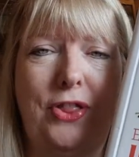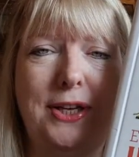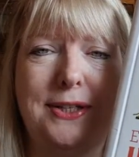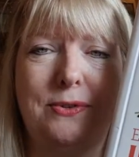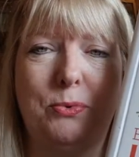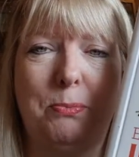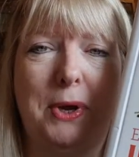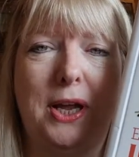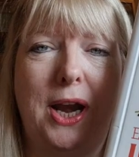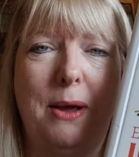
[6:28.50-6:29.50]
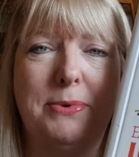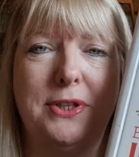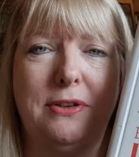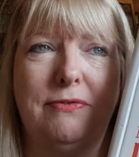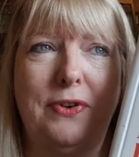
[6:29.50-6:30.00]
this would be an
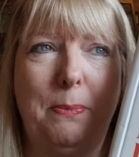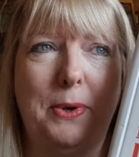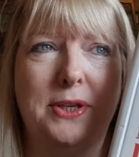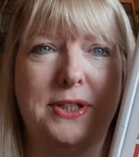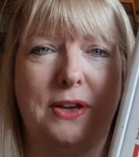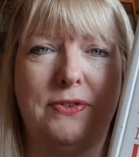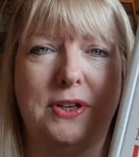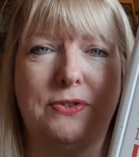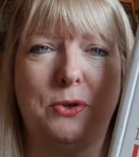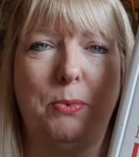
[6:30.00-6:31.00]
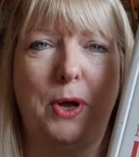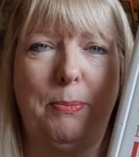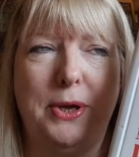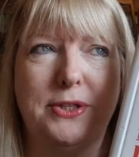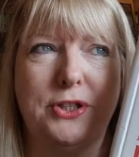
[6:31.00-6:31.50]
absolute fabulous gift to give to a
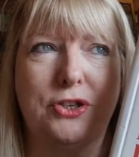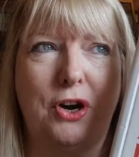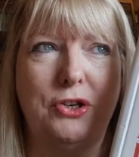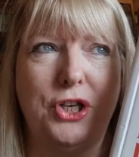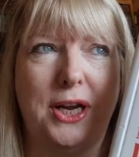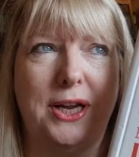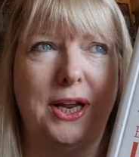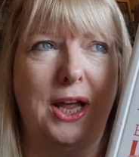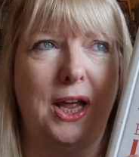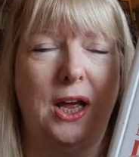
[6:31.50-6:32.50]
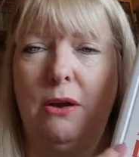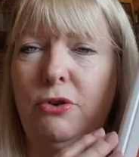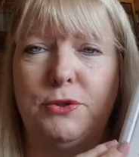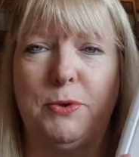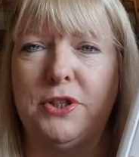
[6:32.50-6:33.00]
person that's crocheting. I'm
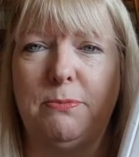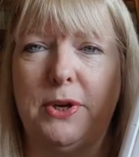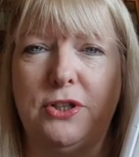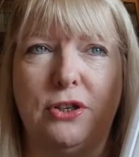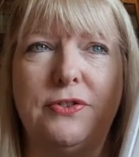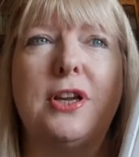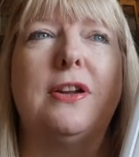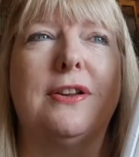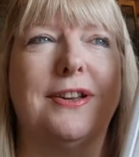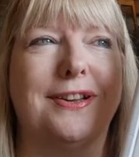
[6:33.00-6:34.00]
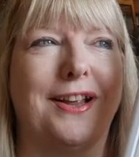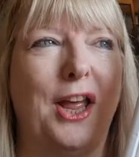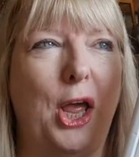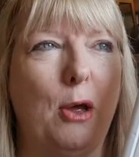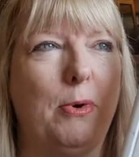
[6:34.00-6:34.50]
not sponsored by Toft,
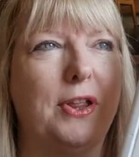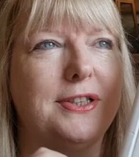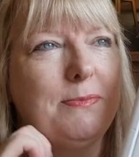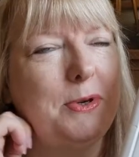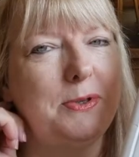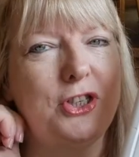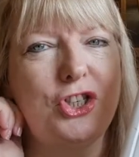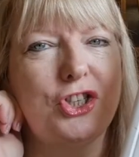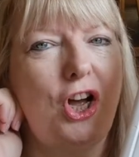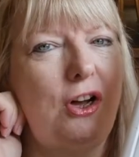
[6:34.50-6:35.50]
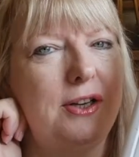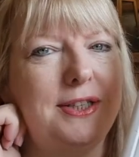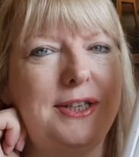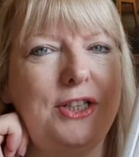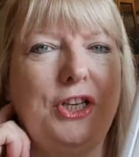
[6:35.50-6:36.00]
but I think sometimes it's just hard,
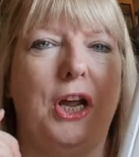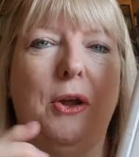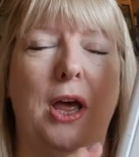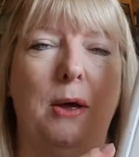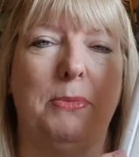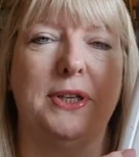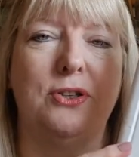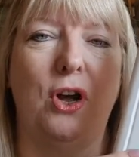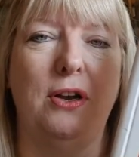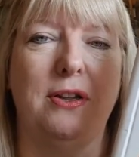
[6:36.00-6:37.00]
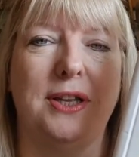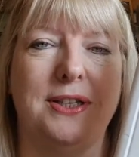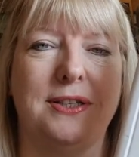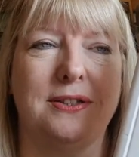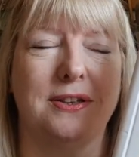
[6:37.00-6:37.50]
isn't it, to know, because not only are
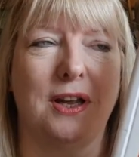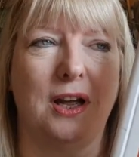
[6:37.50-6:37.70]
these